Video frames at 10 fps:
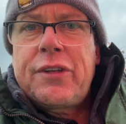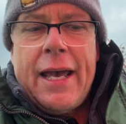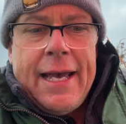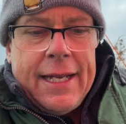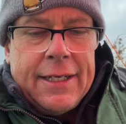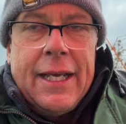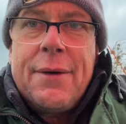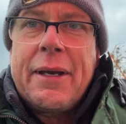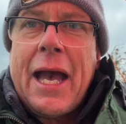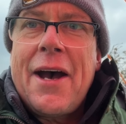And here
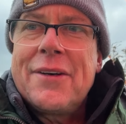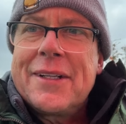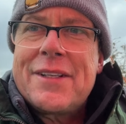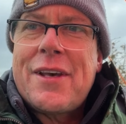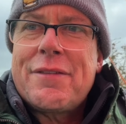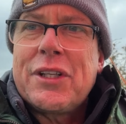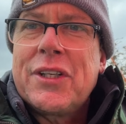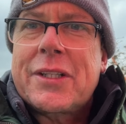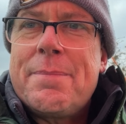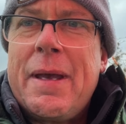we go. Let's have a
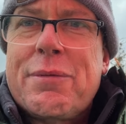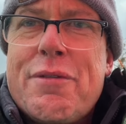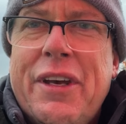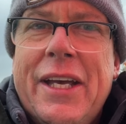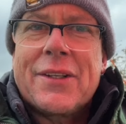look. The big reveal.